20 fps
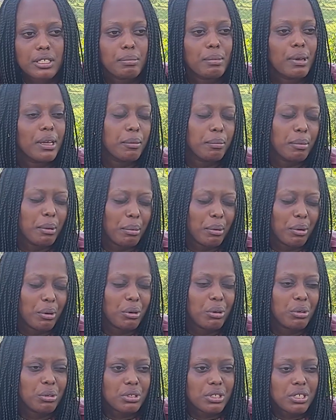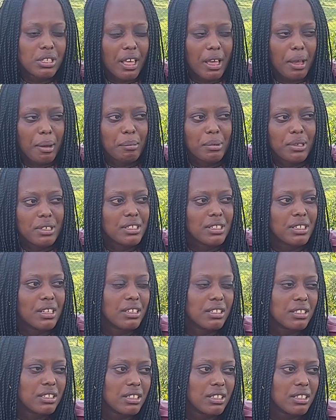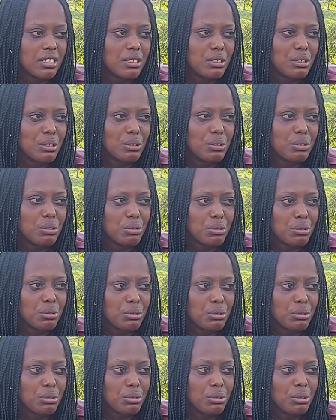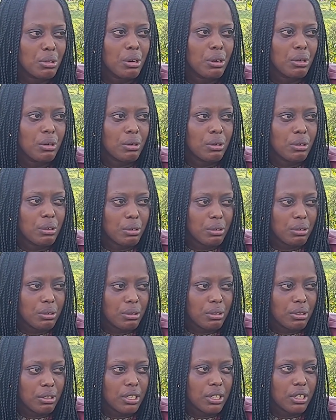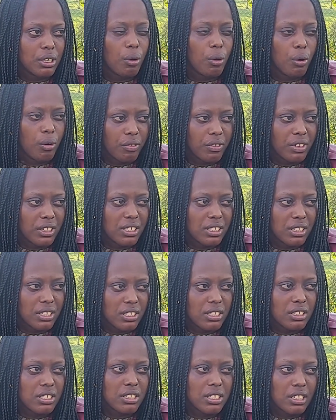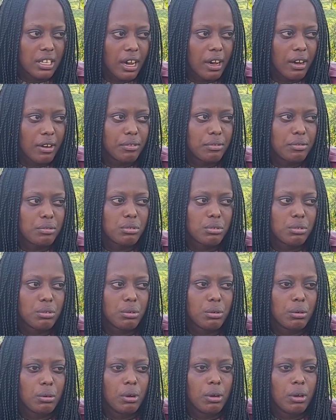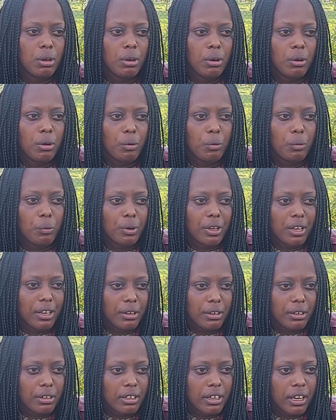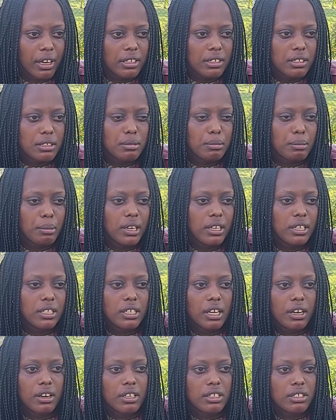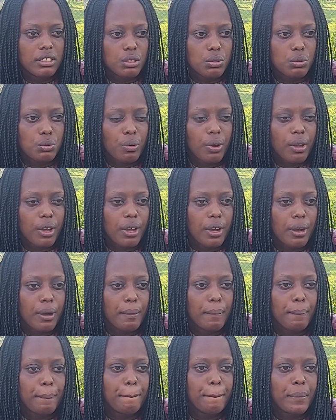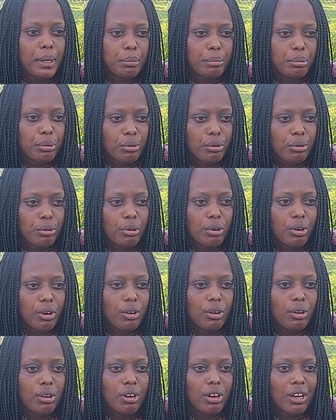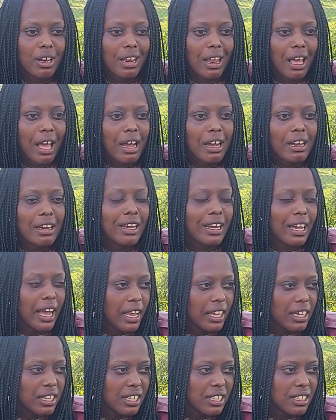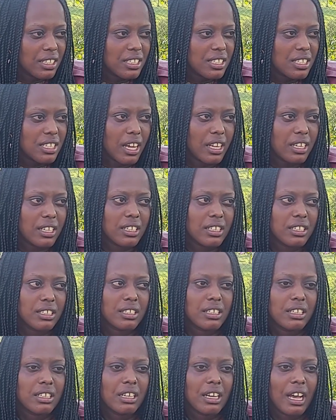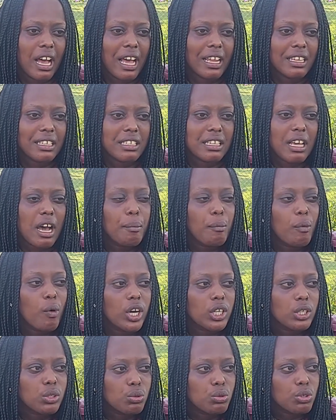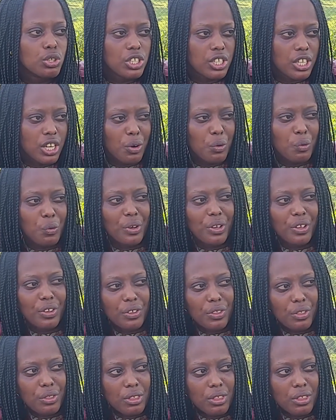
Many people lost their businesses due to the COVID stuff. So we get many challenges where people lack guidance and someone to share with.